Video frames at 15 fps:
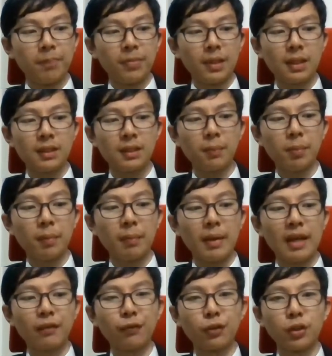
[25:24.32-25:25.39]
Next up, A
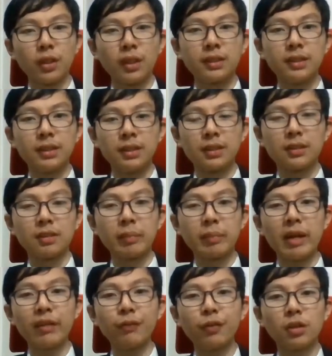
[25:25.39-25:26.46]
Man for All Seasons. A
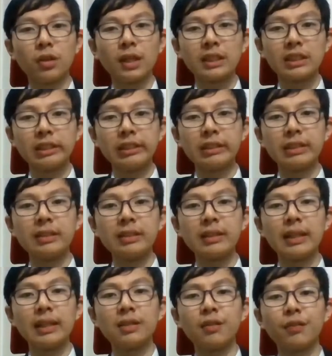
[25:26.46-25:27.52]
Man for All Seasons
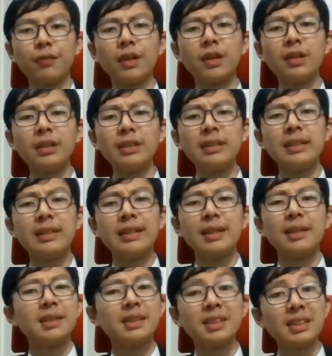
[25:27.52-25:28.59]
is a very
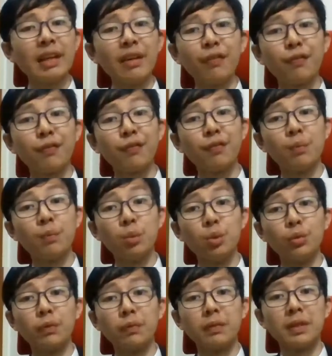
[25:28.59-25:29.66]
safe
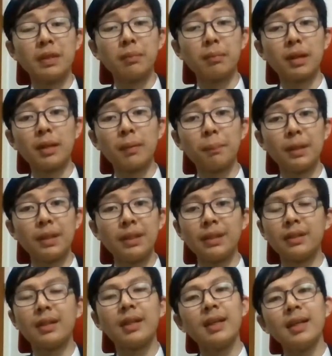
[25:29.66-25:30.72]
movie, in my
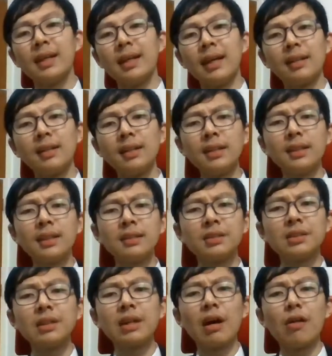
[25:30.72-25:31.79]
opinion. It really
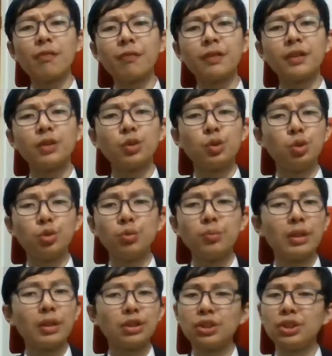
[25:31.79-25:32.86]
doesn't offer too
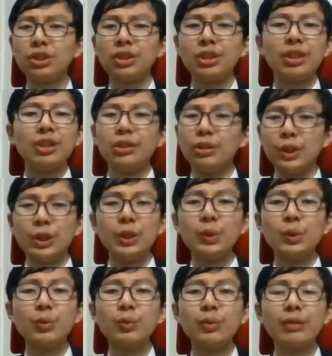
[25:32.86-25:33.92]
much
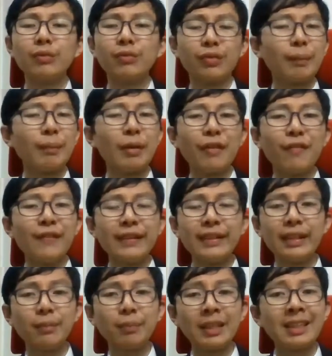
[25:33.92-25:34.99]
new from my
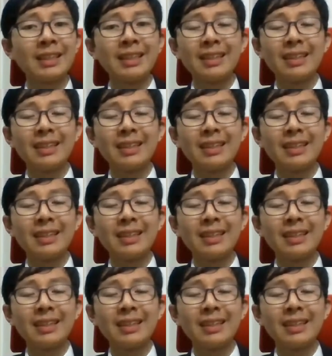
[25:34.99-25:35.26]
feeling, but